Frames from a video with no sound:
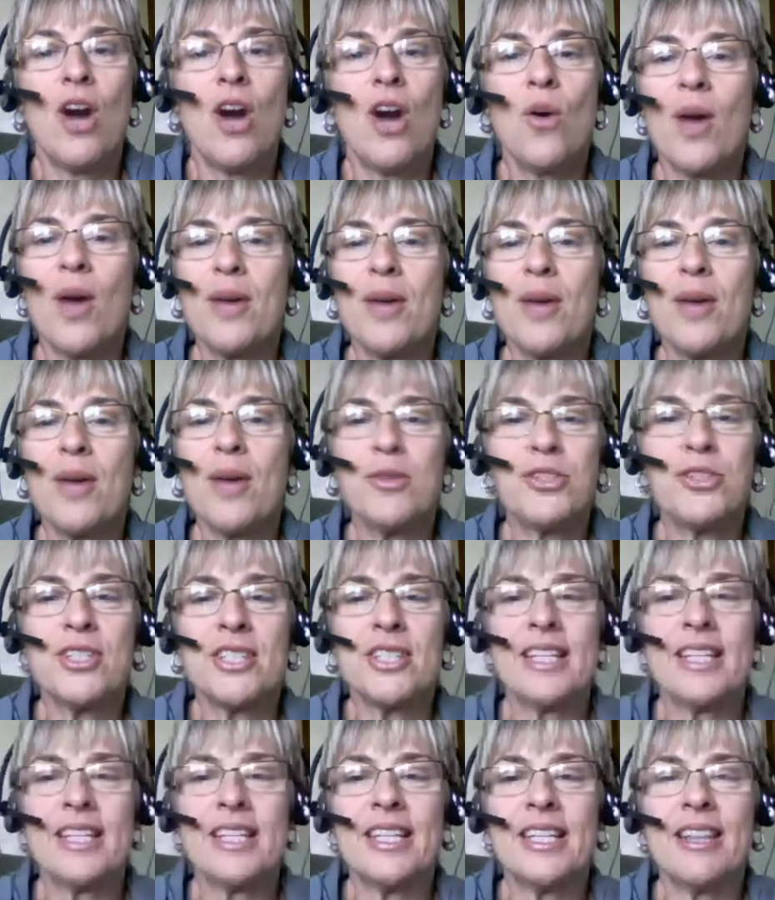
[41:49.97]
Oh, I was just
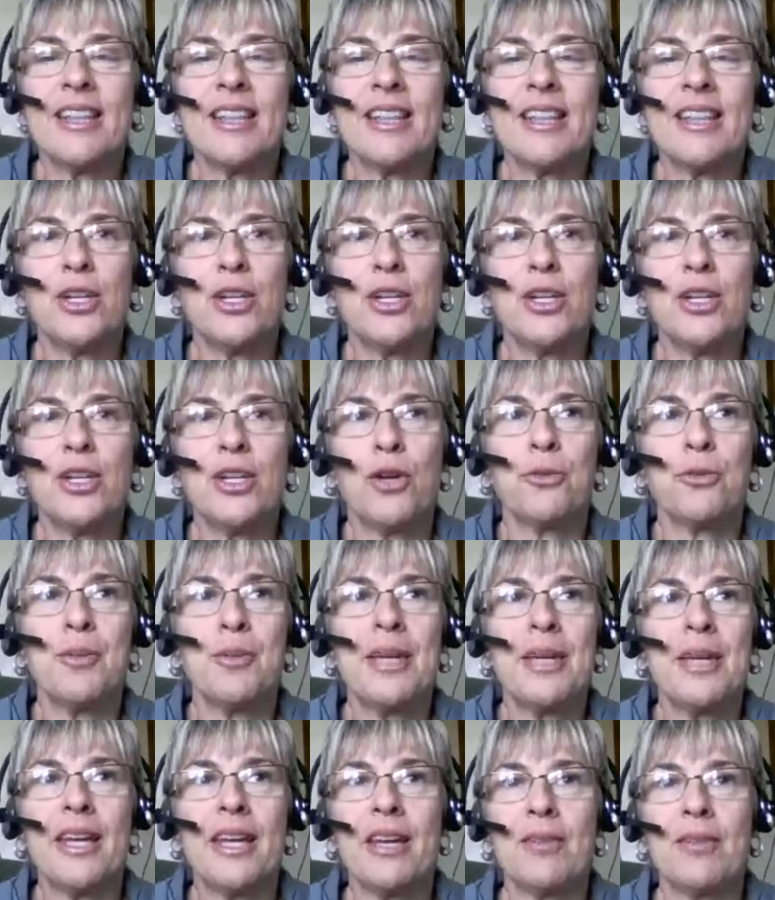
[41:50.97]
thinking that, for
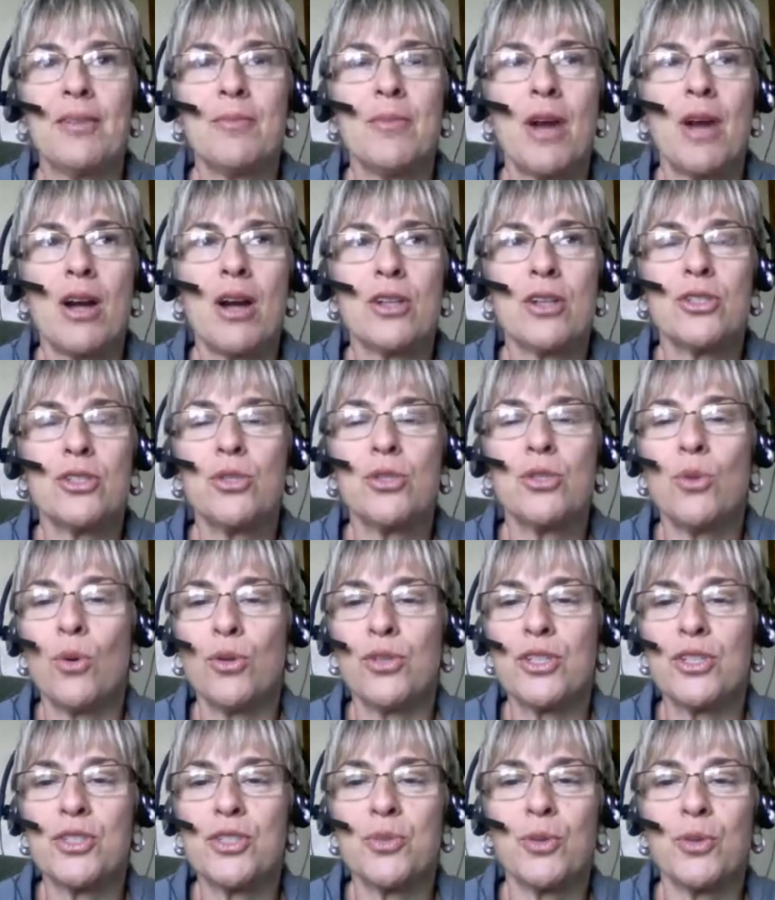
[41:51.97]
me, our two
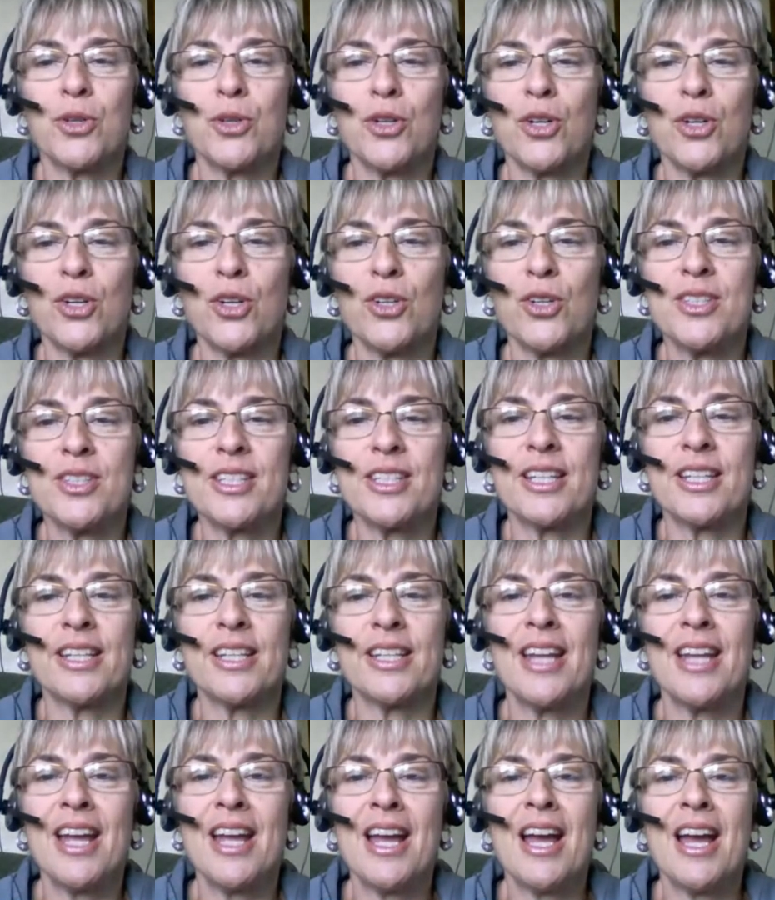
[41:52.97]
oldest were girls,
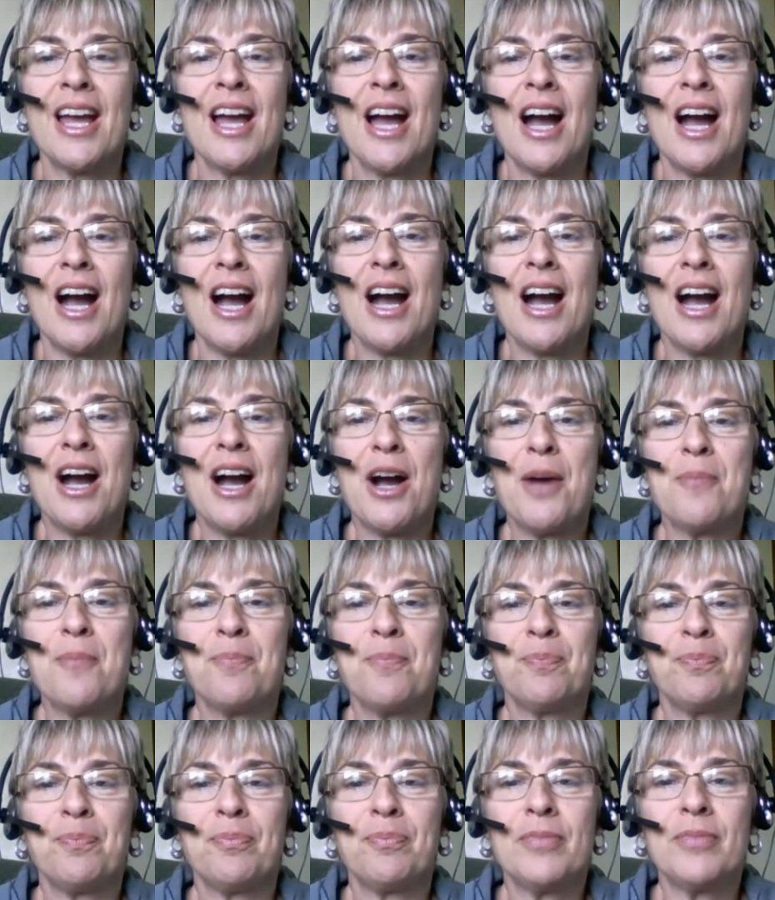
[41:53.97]
and,
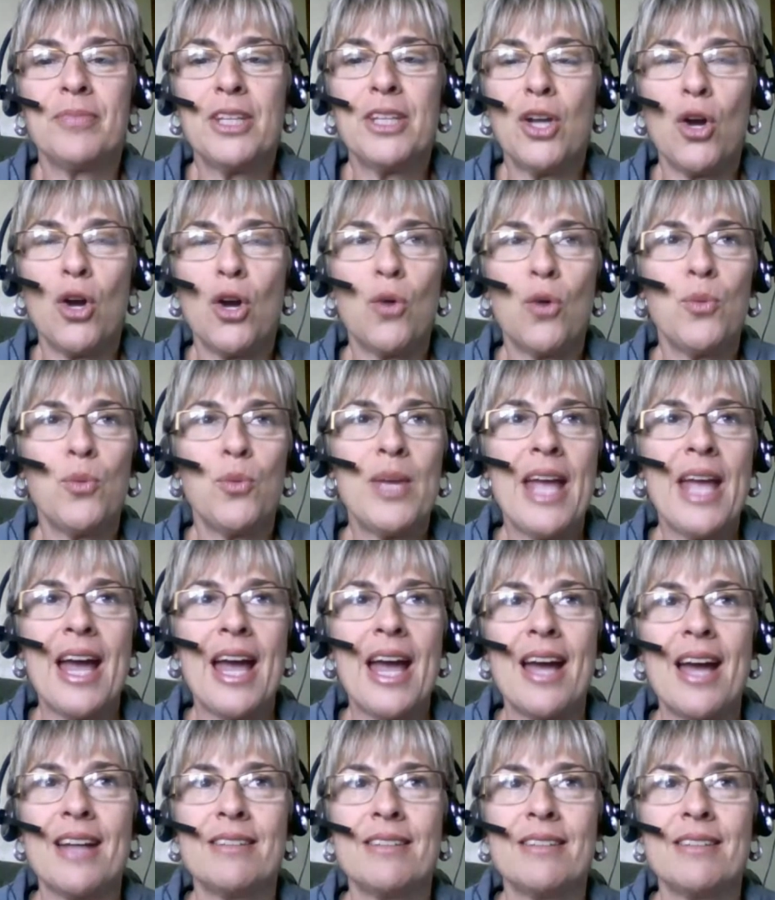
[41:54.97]
we
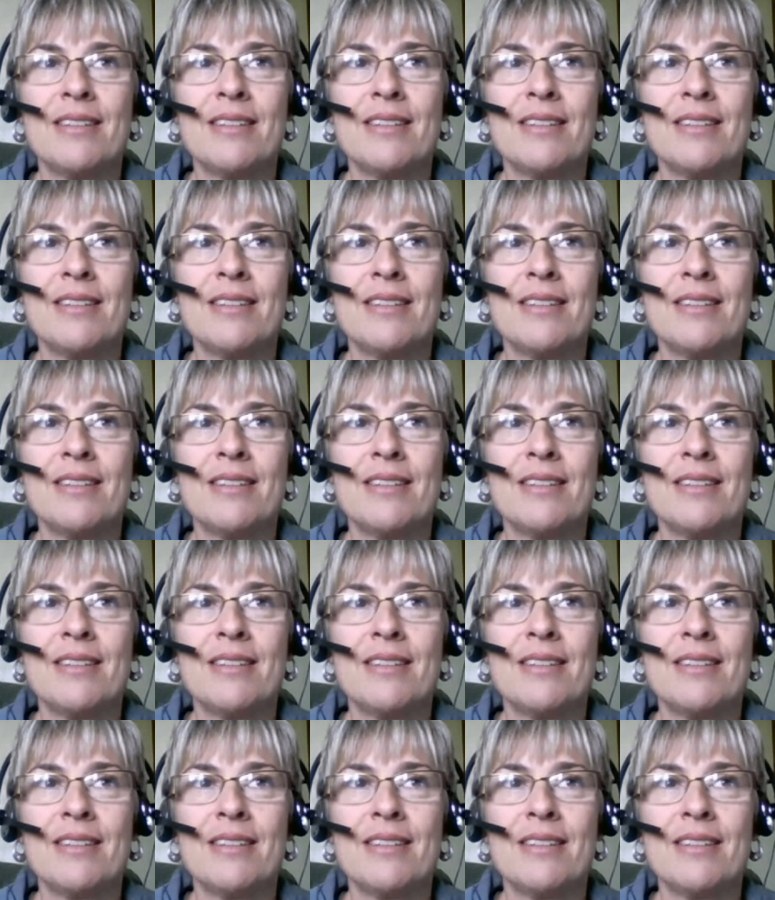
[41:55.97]
had,